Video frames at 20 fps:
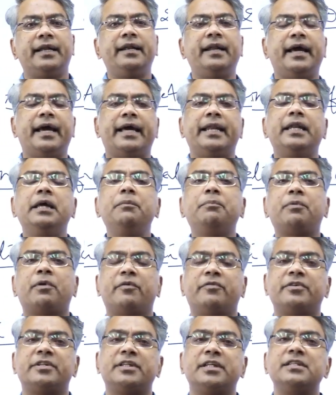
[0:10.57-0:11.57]
any
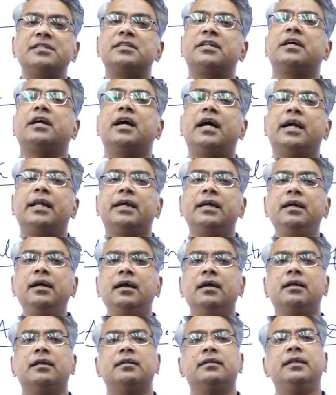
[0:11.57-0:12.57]
provisions regarding
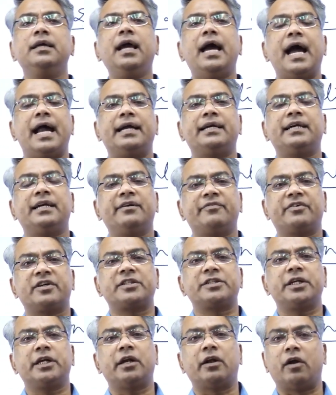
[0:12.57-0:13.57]
the
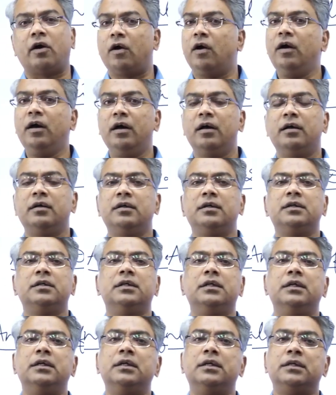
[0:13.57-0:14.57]
anti-defection law.
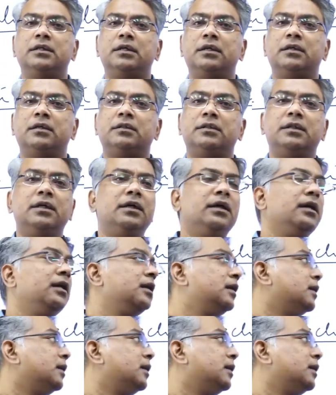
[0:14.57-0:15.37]
The